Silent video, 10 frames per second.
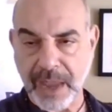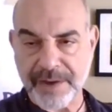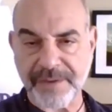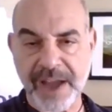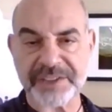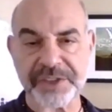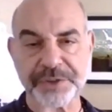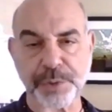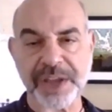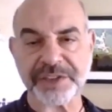
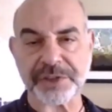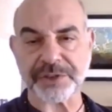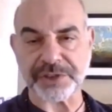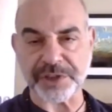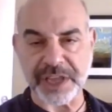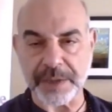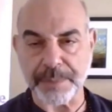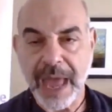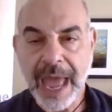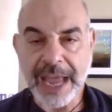advises racers to
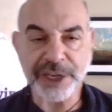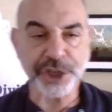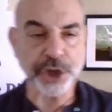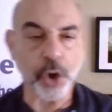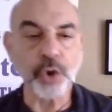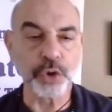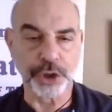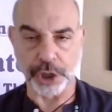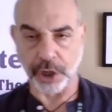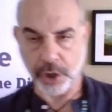keep a
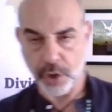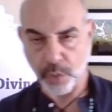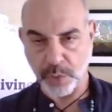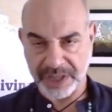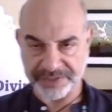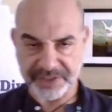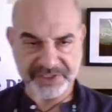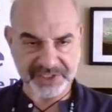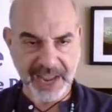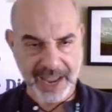shoulder width
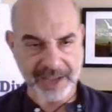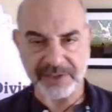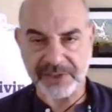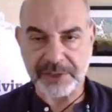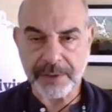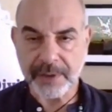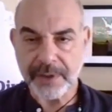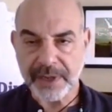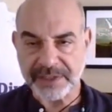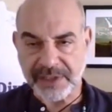stance.
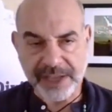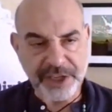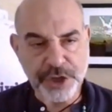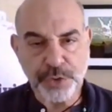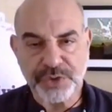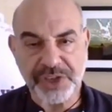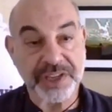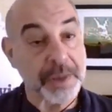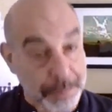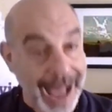It's like
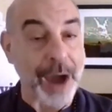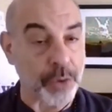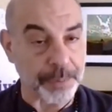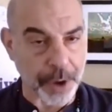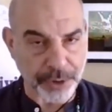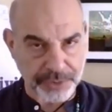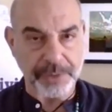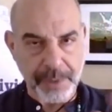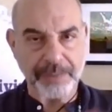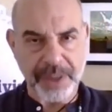using the power pose.
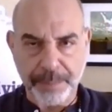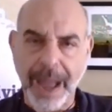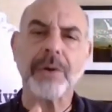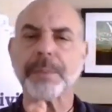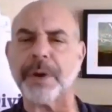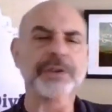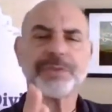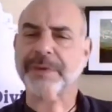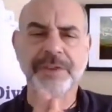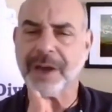Remember the power pose?
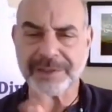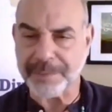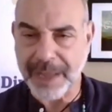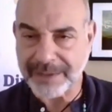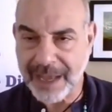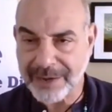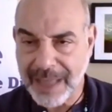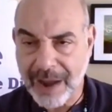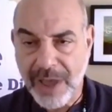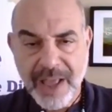We've talked about that a
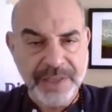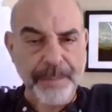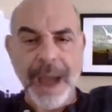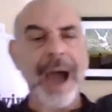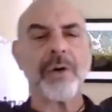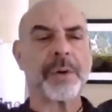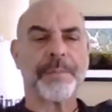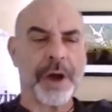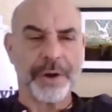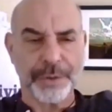lot. The power
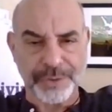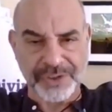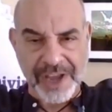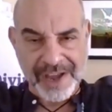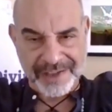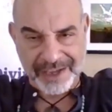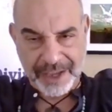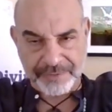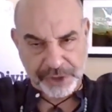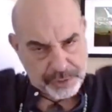pose that
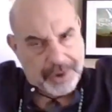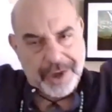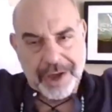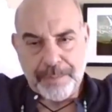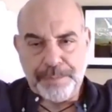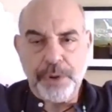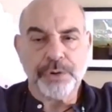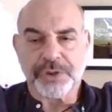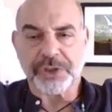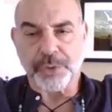gives you a
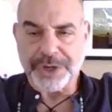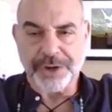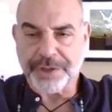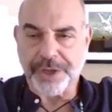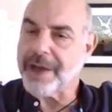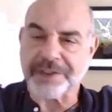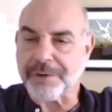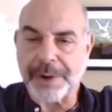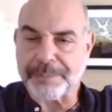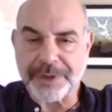boost when your thought
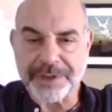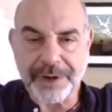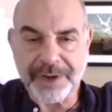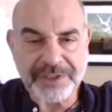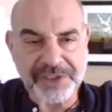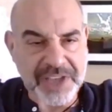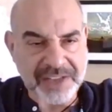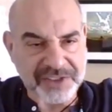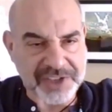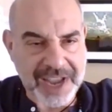grip endurance
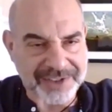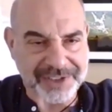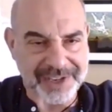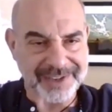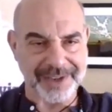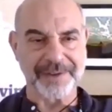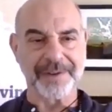gets tested.